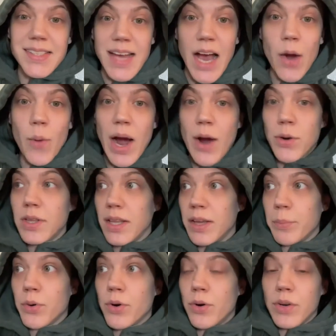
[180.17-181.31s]
now, our
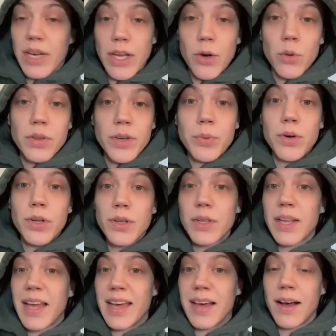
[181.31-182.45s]
neoliberal
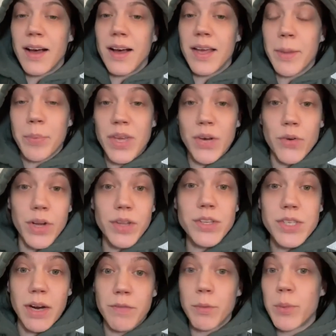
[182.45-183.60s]
imperialist
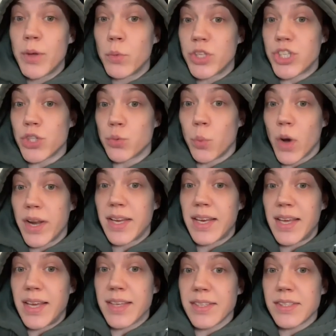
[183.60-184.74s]
government, which is what it
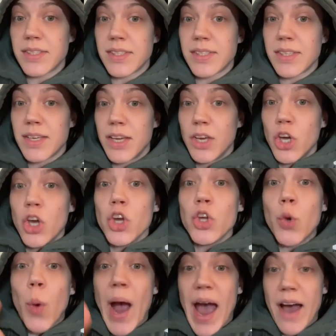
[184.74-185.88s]
is,
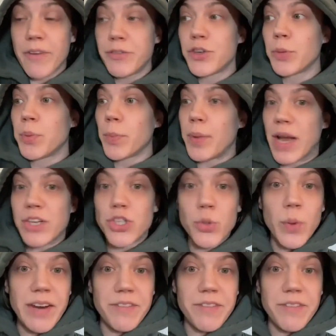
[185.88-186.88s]
you have to perpetuate